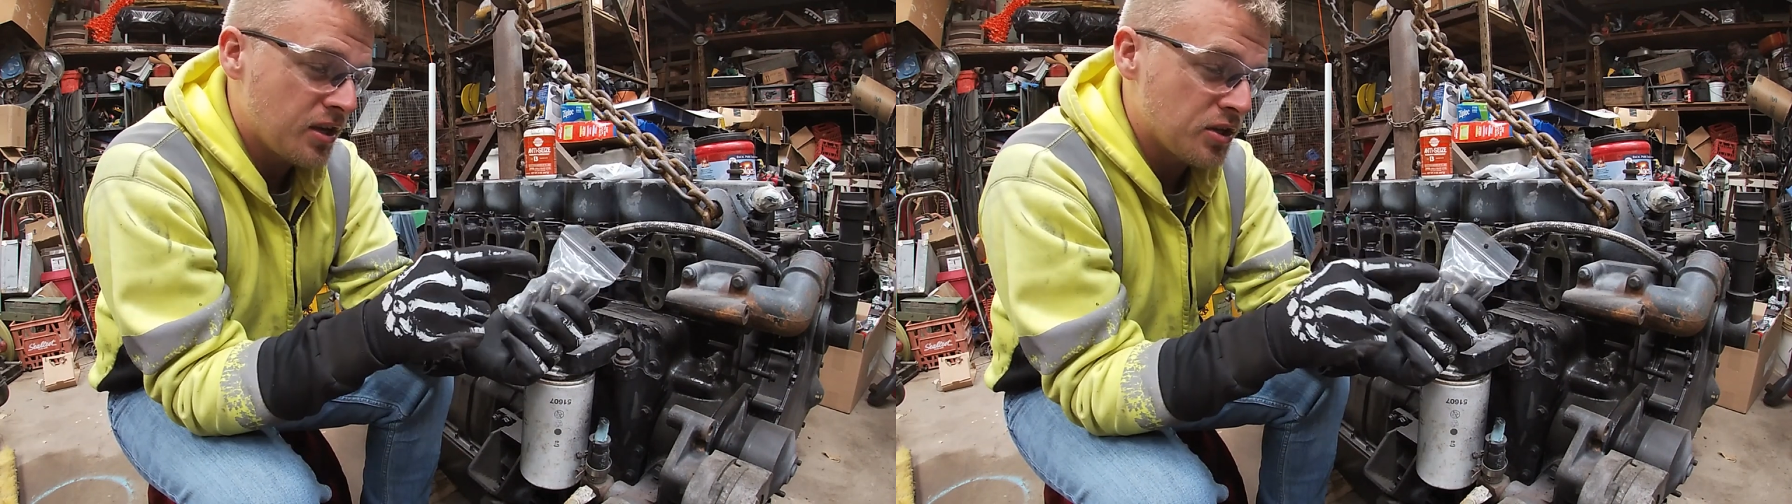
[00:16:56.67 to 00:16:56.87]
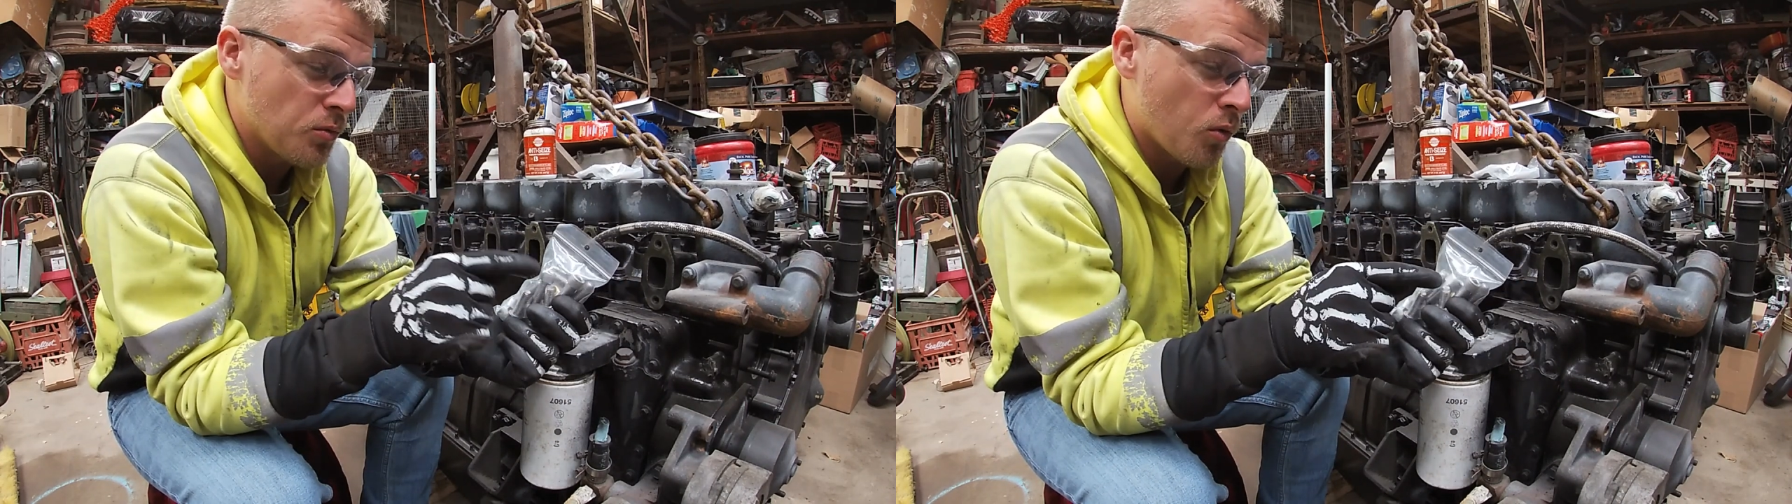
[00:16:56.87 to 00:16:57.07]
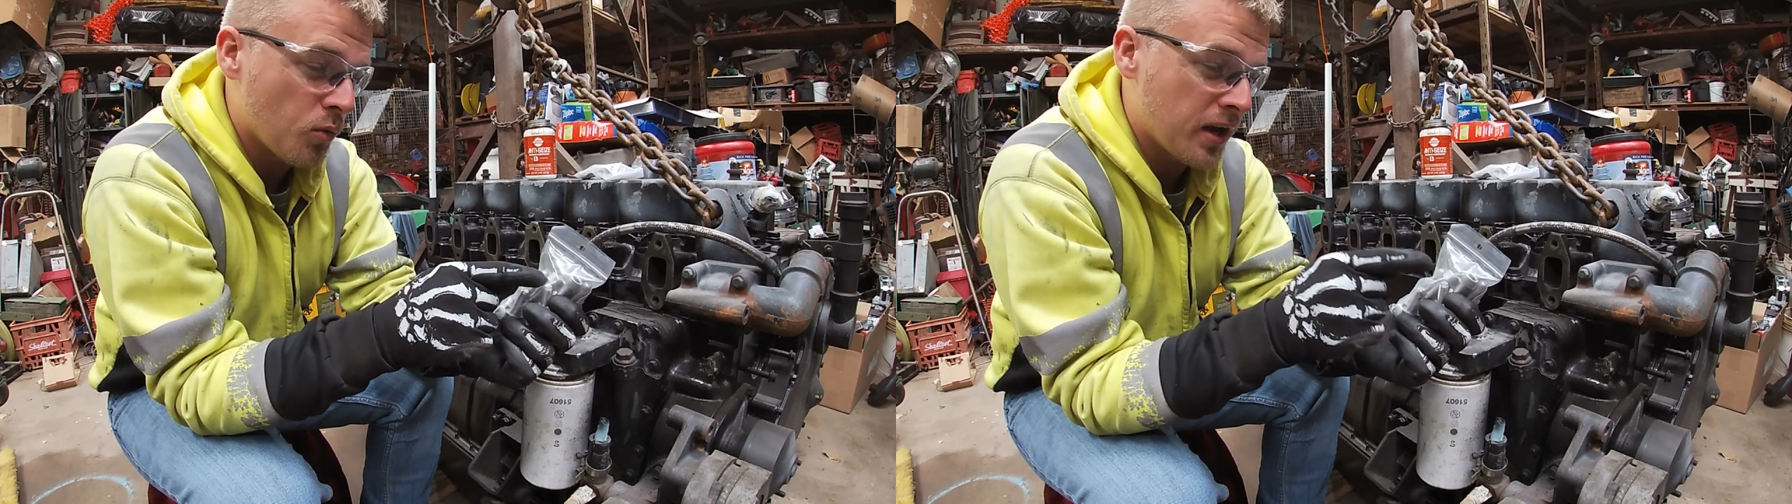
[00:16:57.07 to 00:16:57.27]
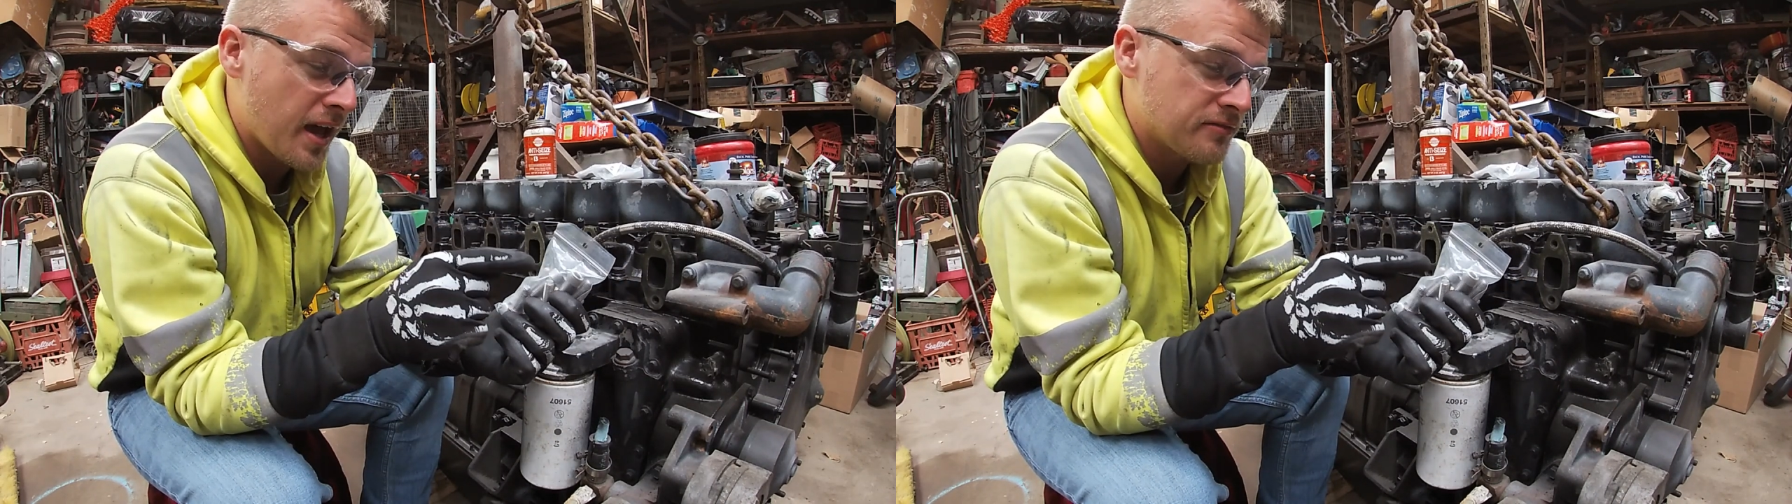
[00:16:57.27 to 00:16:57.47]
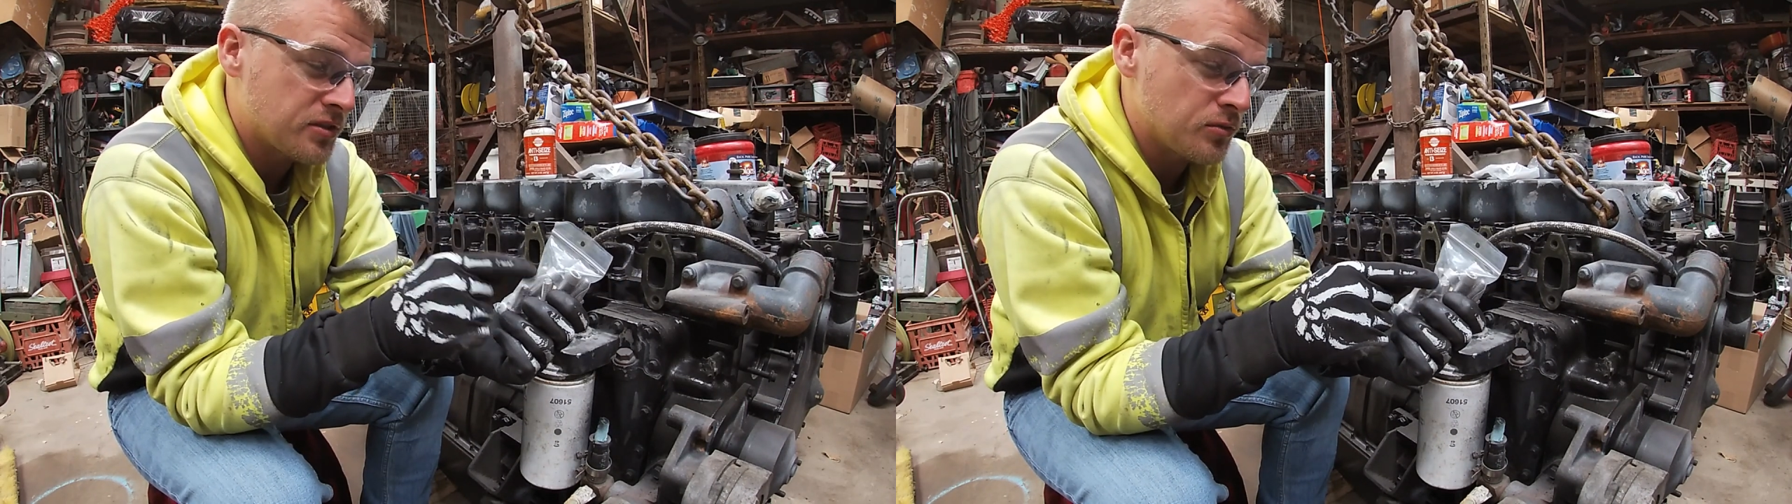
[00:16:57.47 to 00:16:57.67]
You won't want to
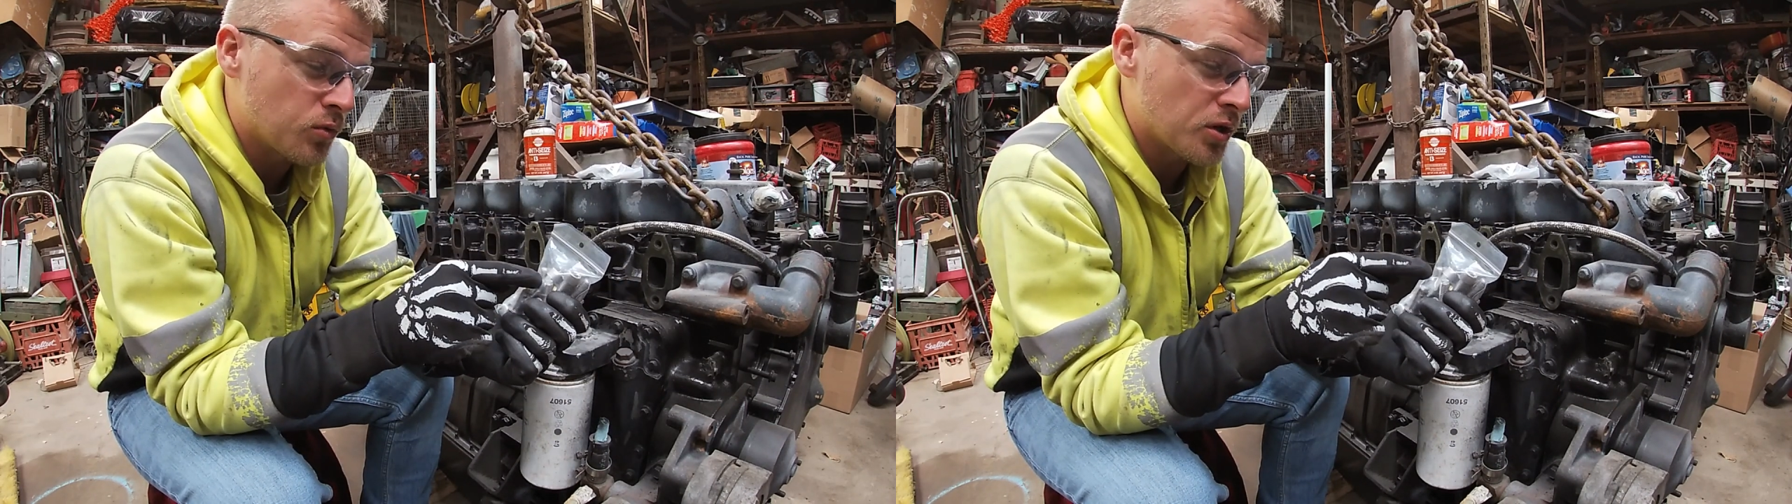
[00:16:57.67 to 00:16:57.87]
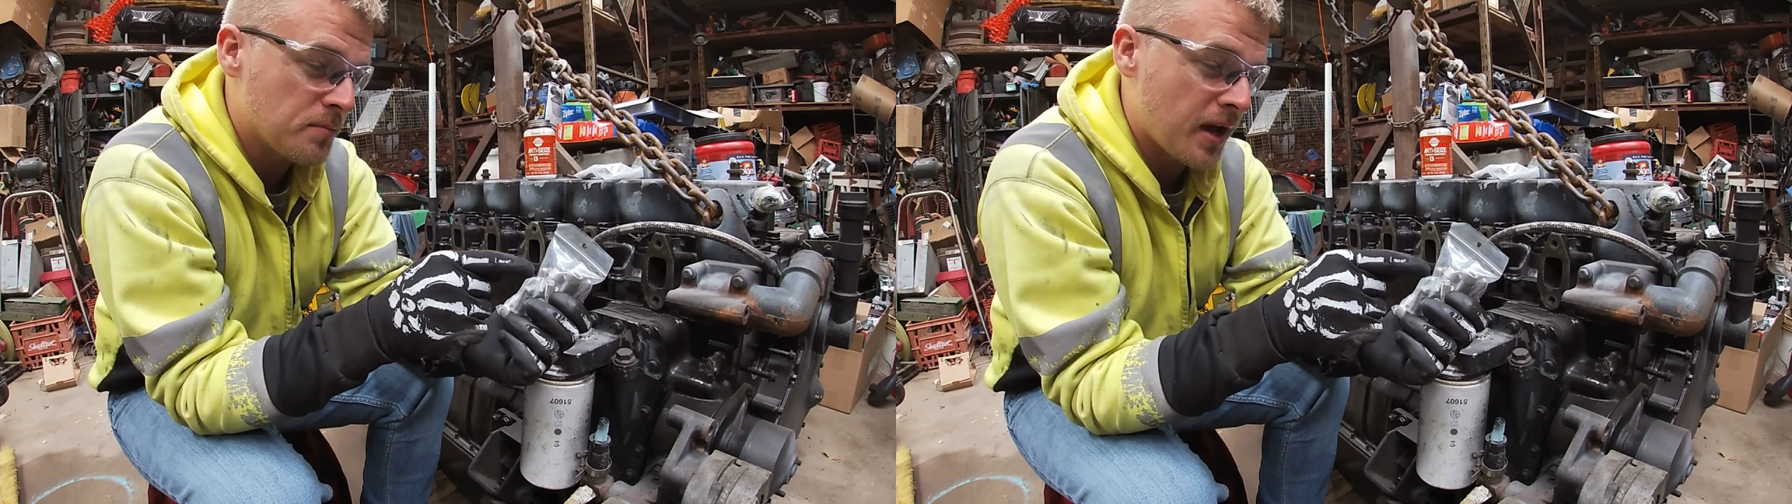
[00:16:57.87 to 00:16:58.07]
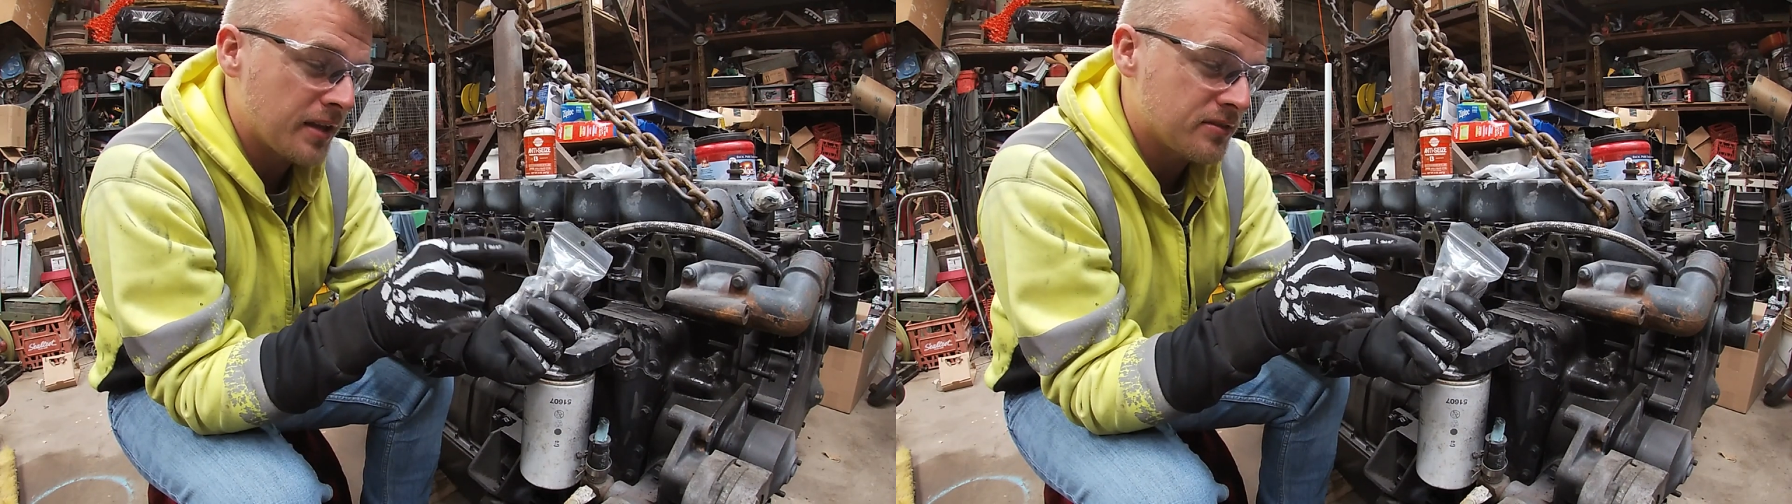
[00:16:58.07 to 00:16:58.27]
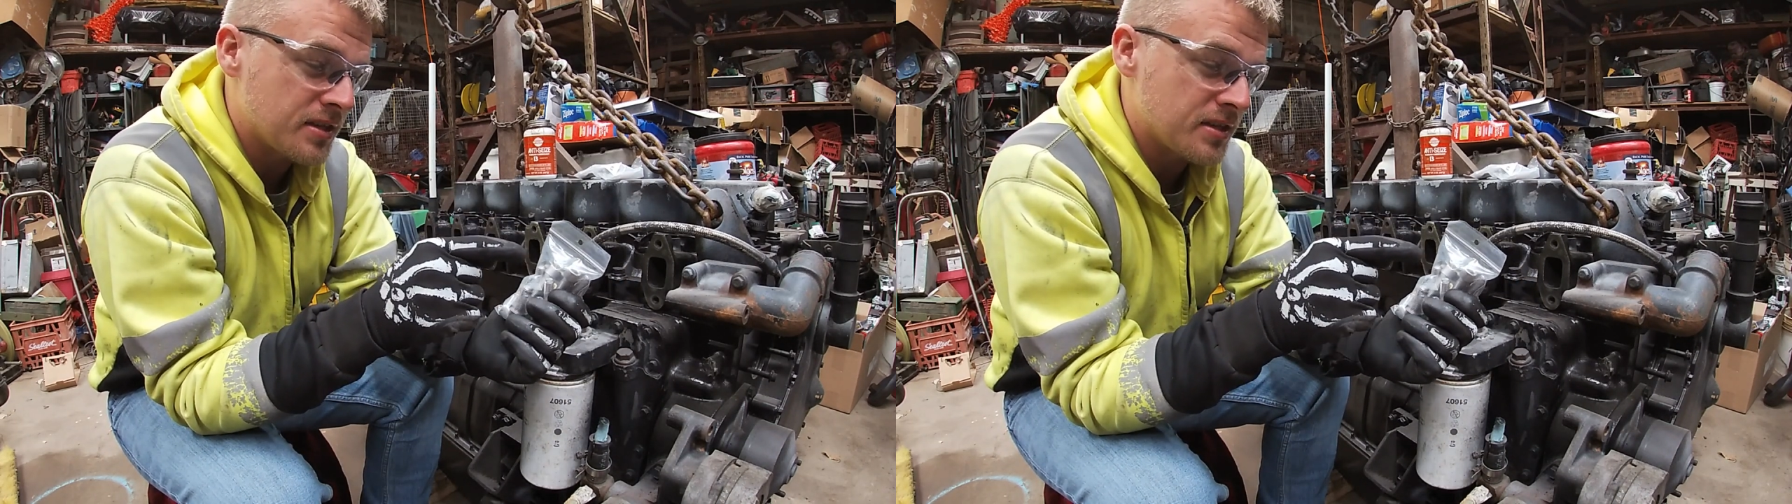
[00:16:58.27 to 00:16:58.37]
have to worry about